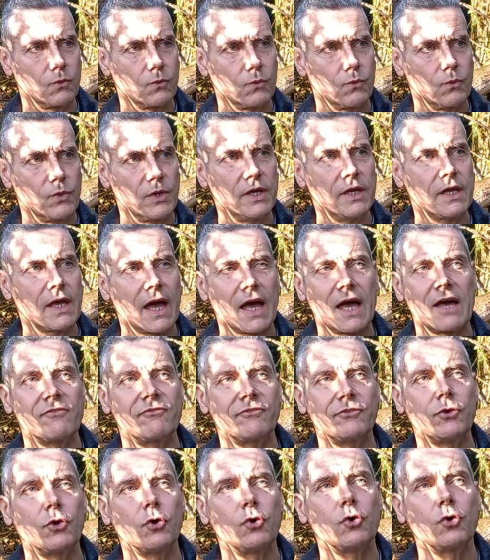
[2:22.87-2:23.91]
We have
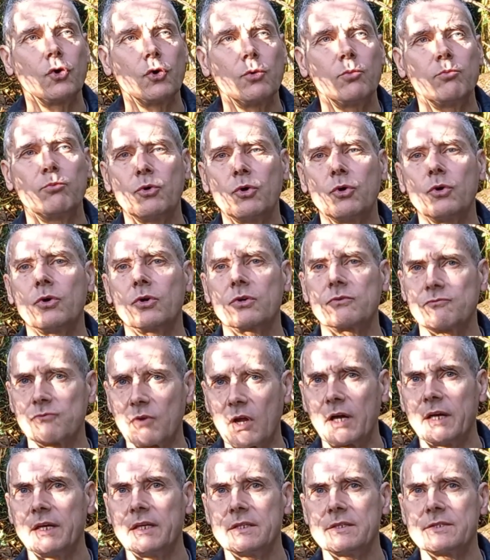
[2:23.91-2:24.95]
no more
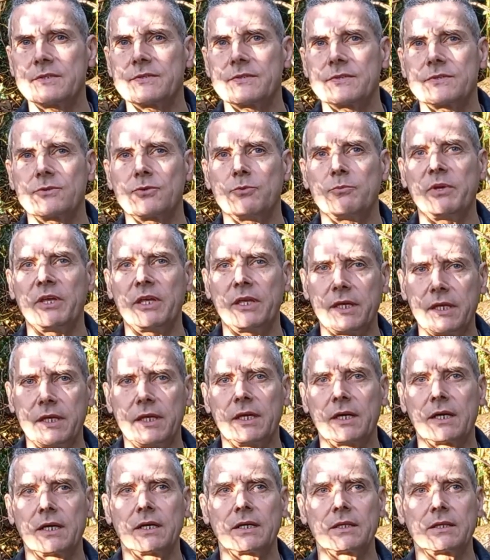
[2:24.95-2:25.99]
rights to be
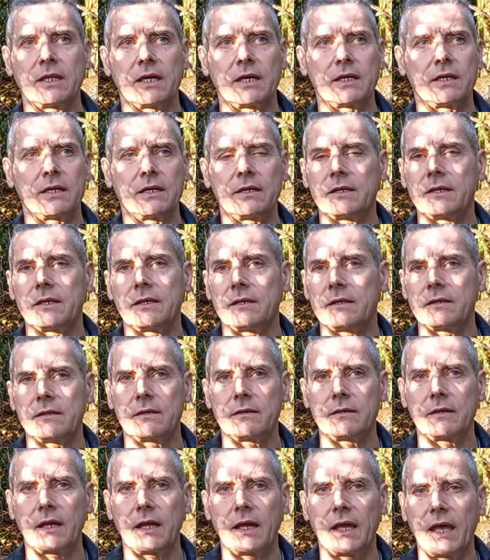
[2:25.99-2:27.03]
here
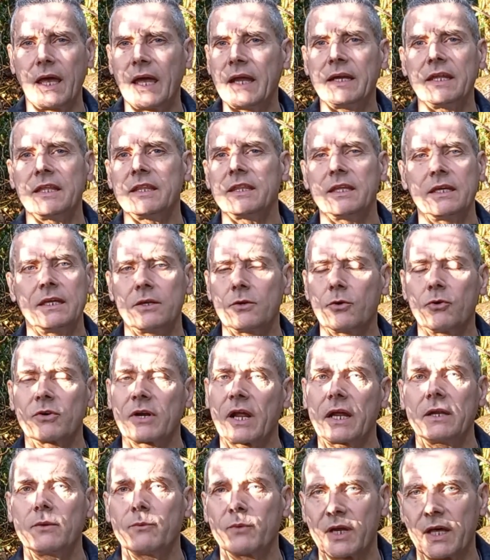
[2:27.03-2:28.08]
than anything or
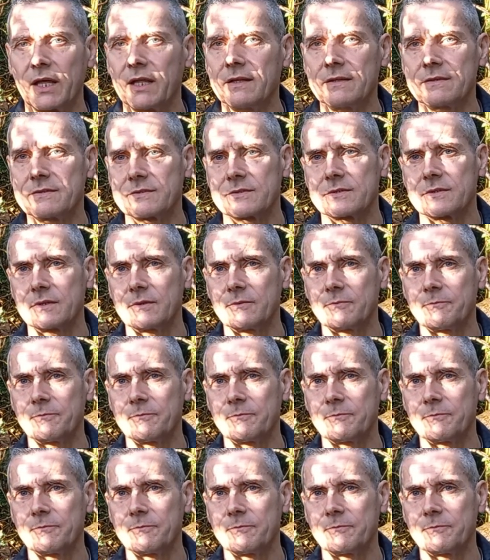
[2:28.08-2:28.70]
anyone else.